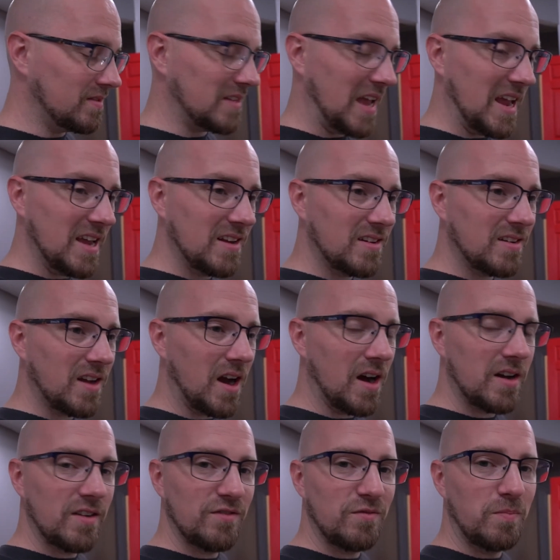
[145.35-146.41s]

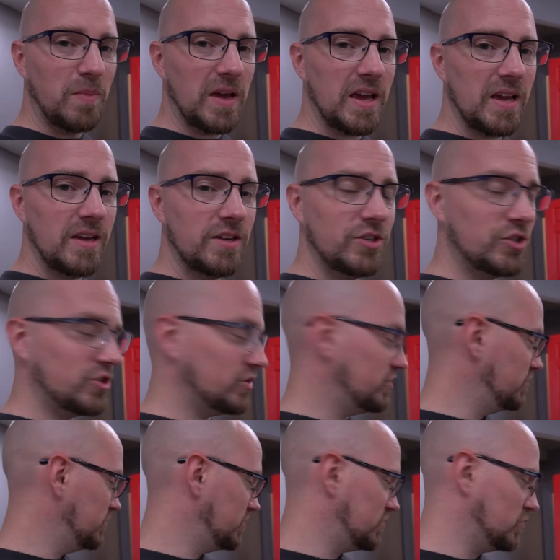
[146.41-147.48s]
kind of
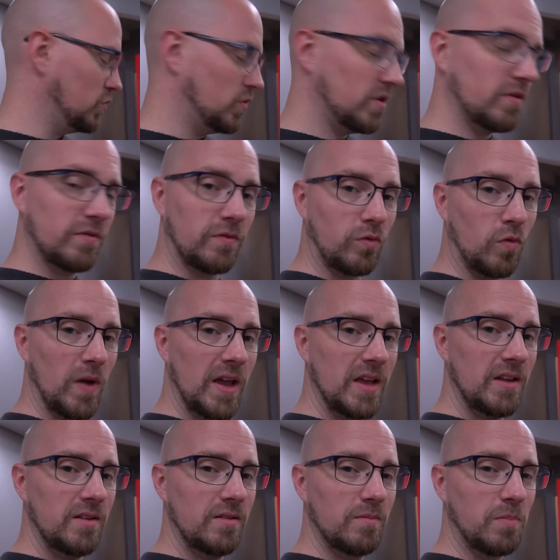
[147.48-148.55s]
beige, sort of
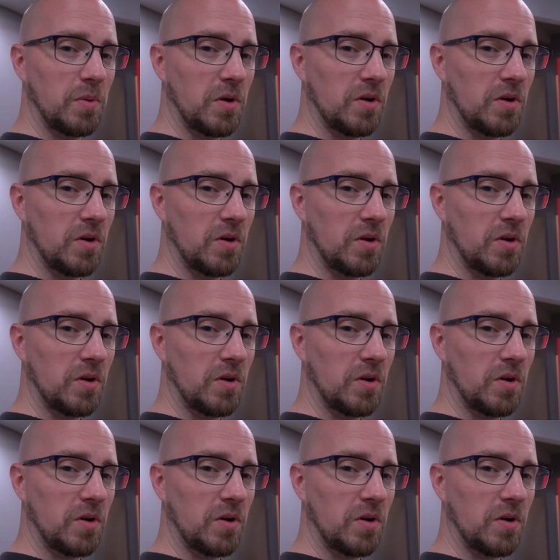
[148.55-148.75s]
red